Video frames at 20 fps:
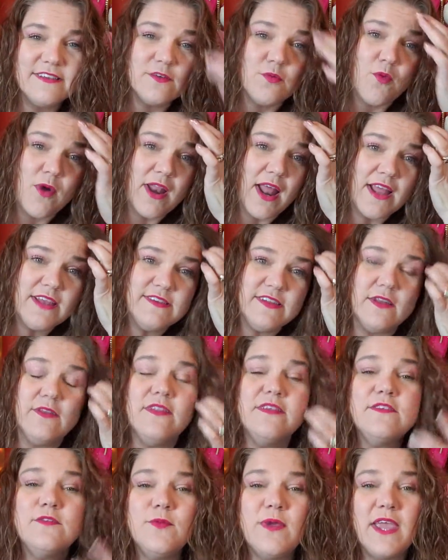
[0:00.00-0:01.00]
what I did
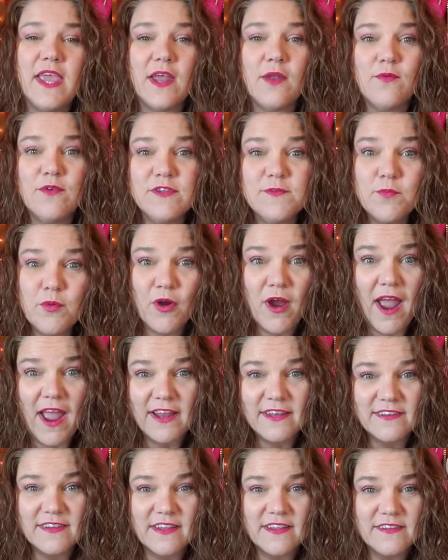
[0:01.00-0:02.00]
this weekend was
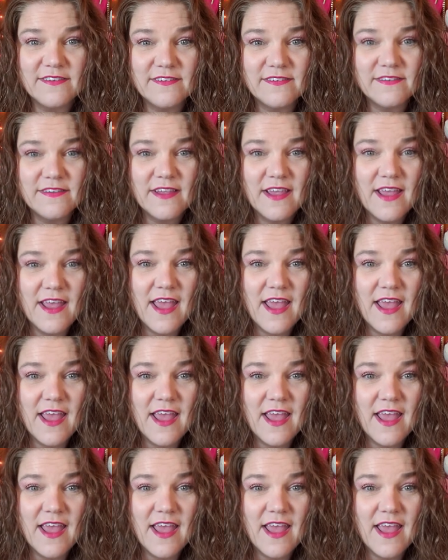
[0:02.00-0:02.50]
practiced